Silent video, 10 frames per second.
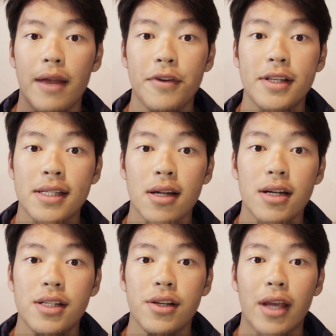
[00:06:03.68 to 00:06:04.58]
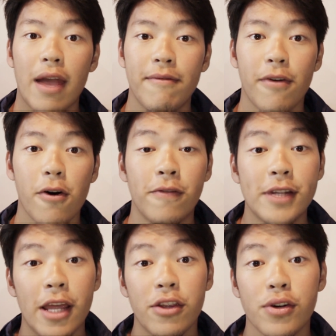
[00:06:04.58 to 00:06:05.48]
And if you decide to get
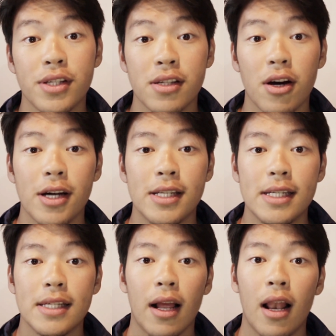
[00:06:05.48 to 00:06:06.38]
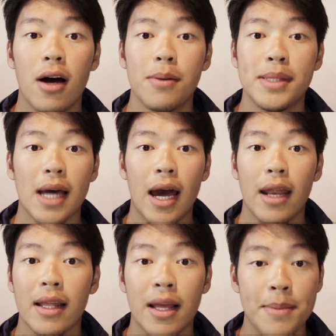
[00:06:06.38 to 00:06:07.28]
involved in your societies and clubs
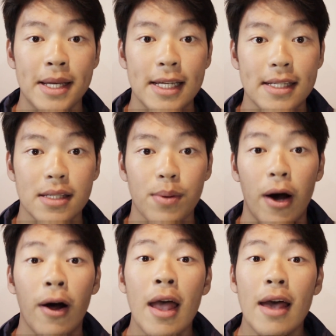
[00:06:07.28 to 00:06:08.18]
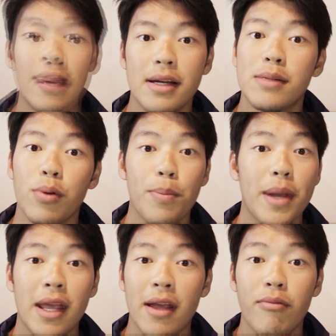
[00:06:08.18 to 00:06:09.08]
and committees as well, these will
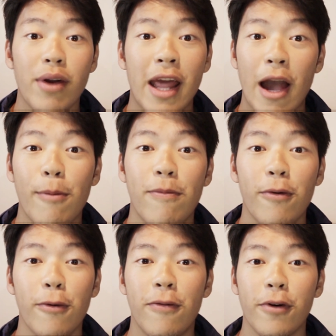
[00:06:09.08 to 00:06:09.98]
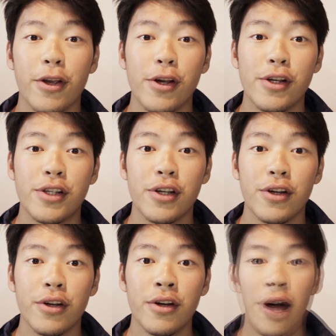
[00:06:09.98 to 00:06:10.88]
be really helpful for you
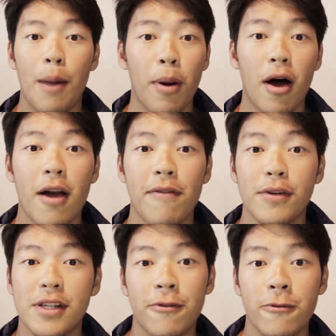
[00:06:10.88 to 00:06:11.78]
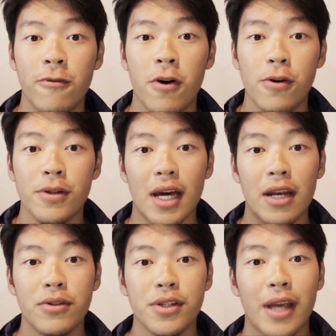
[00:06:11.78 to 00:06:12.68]
to apply for different roles
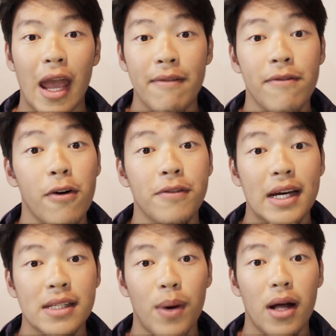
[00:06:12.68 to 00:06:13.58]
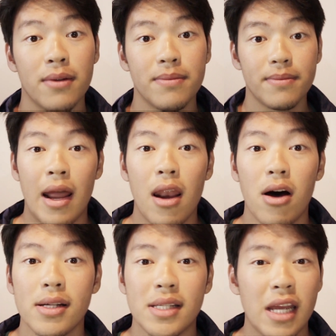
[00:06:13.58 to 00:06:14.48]
and also get involved as well. And
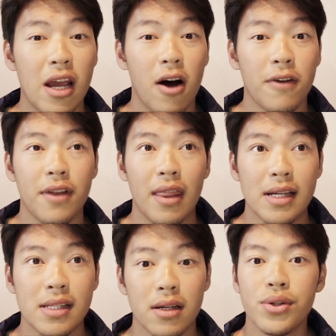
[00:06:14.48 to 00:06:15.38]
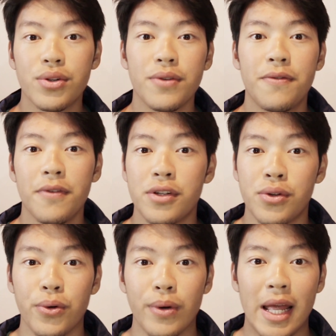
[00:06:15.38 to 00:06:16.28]
lastly, after this sort of
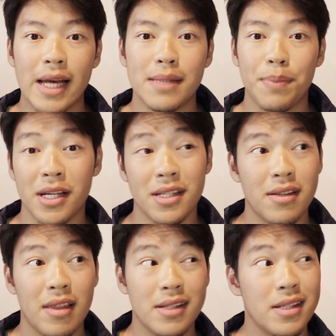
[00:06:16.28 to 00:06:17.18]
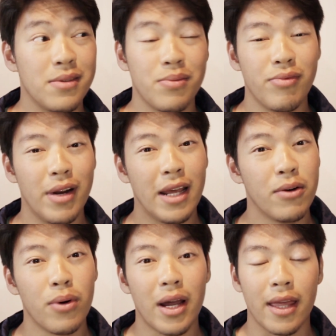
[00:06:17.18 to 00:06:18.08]
short list, because this is
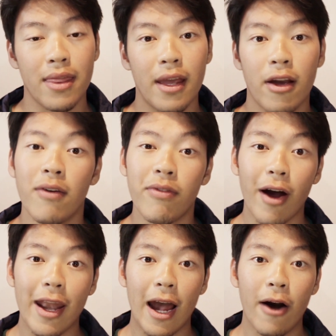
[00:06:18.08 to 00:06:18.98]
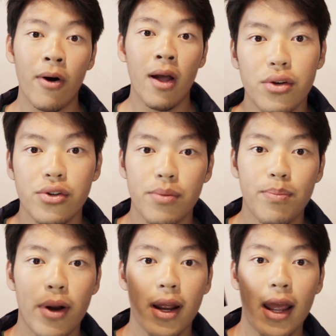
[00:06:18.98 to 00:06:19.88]
really all I can think of right now, you
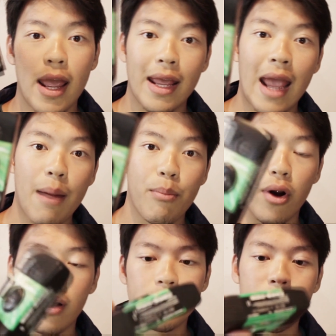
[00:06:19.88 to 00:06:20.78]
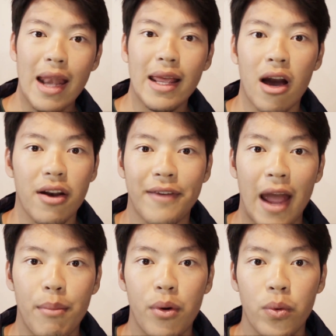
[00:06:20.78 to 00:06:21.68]
should bring a camera. Any kind of
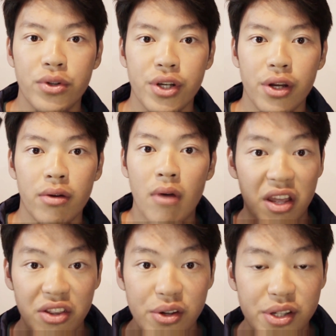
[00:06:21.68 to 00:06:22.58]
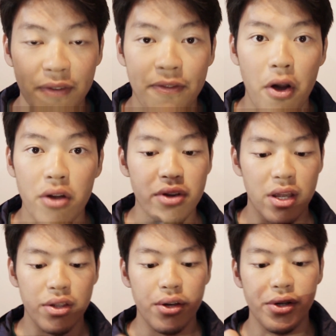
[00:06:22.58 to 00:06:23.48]
camera will do. You can use your phone, you
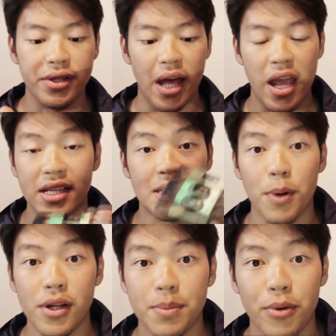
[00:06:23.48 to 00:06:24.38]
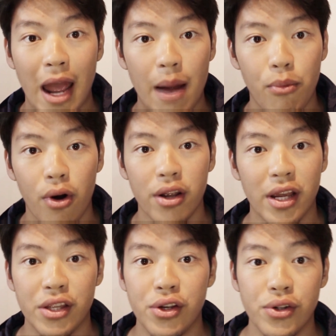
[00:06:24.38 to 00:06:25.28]
can use a disposable camera,
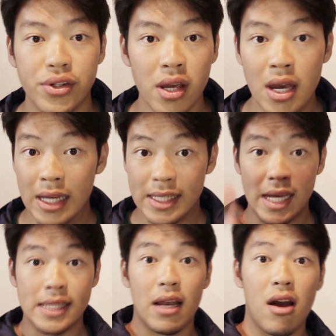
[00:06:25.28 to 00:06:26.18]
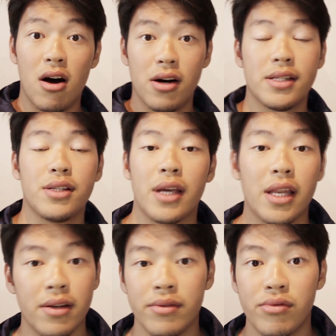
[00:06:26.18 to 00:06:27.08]
you can use DSLRs, you
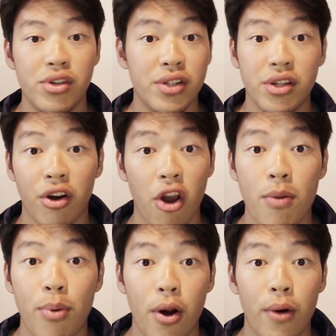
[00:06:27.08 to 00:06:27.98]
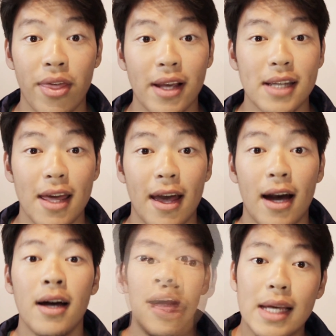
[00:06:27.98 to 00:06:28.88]
can use your GoPro, things like
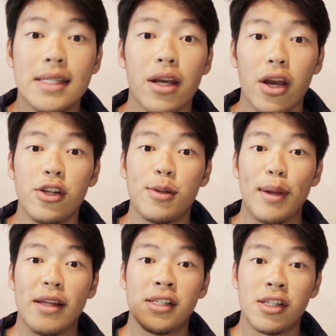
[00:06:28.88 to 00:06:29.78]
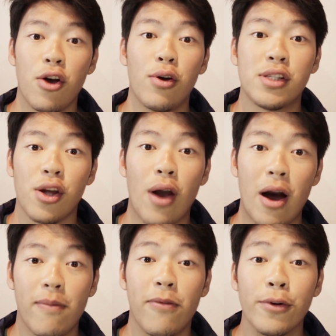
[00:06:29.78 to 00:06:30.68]
that. These are going to be so
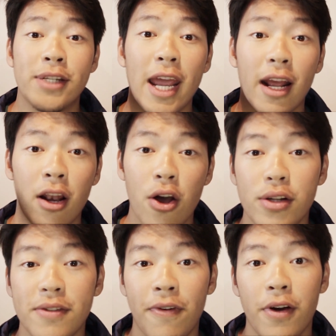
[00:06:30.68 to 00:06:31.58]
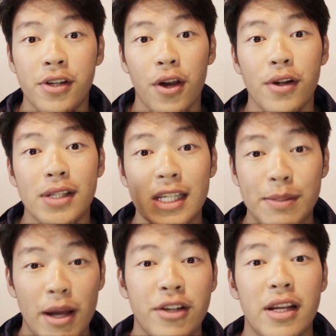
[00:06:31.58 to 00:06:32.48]
helpful. Take loads of photos,
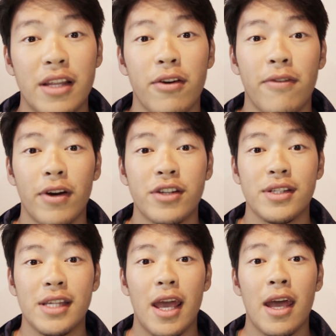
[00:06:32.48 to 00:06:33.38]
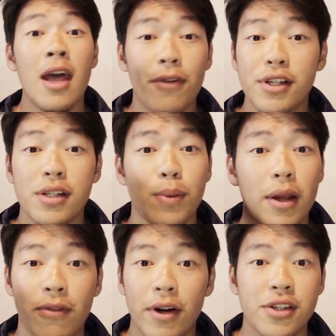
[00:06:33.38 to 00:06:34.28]
especially in your Freshers year. Freshers
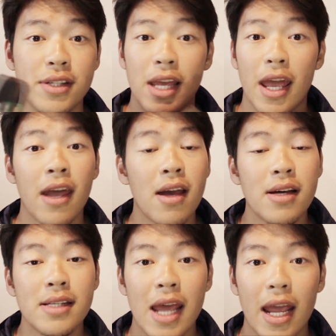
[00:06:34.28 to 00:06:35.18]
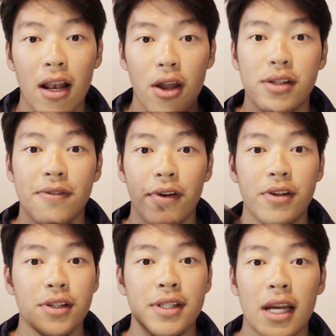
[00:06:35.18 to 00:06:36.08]
Week, Freshers year, take loads of
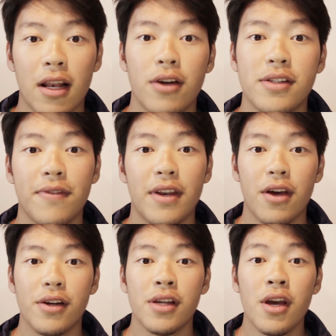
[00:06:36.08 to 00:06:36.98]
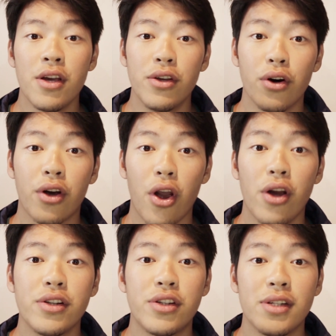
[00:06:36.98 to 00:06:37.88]
photos, take loads of videos. You're
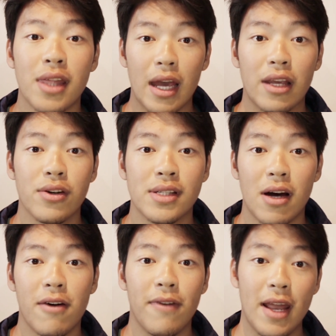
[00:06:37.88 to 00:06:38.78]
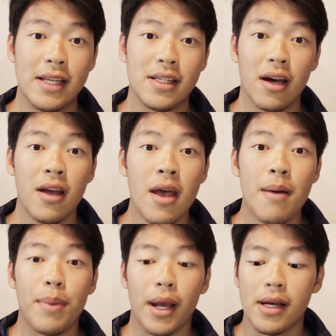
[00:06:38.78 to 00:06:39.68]
going to thank yourself later,
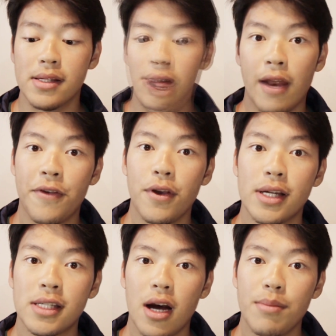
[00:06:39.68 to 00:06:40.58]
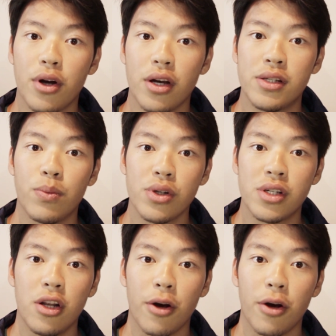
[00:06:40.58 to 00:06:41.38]
because in a few years' time you're going to want to